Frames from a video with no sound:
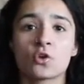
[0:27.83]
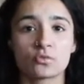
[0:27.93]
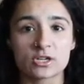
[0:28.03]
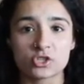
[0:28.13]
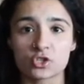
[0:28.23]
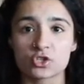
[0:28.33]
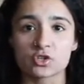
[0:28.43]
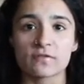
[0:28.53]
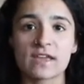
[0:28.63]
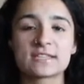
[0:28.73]
research
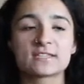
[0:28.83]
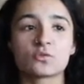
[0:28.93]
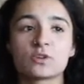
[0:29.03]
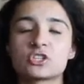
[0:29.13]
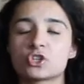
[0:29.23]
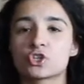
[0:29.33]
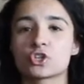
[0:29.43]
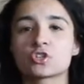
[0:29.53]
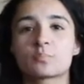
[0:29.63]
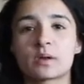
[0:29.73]
surveys, so
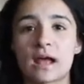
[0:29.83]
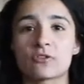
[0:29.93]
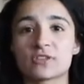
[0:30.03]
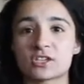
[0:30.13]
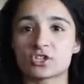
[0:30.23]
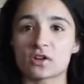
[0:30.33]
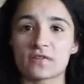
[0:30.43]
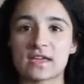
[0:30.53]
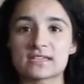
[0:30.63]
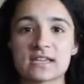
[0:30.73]
researchers put out these
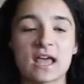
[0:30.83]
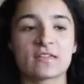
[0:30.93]
surveys